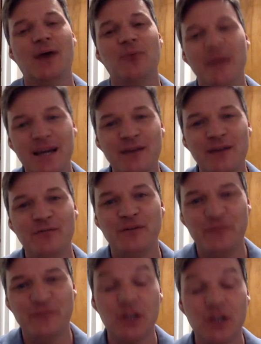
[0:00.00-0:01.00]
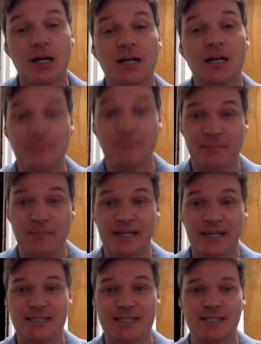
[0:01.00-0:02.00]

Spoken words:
we have fulfilled our commitment.